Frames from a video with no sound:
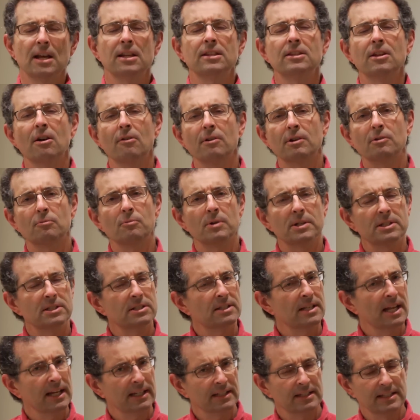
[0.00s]
knowing which
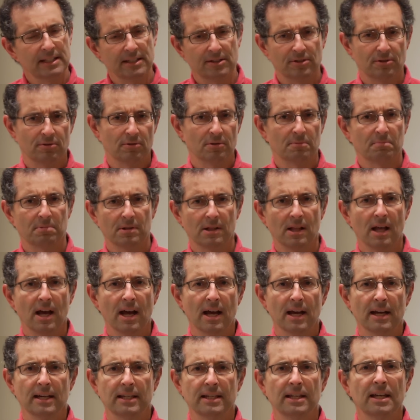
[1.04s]
techniques to
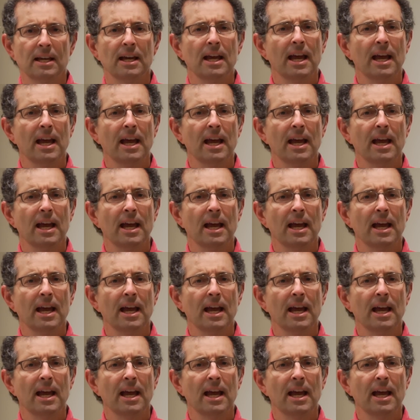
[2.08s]
apply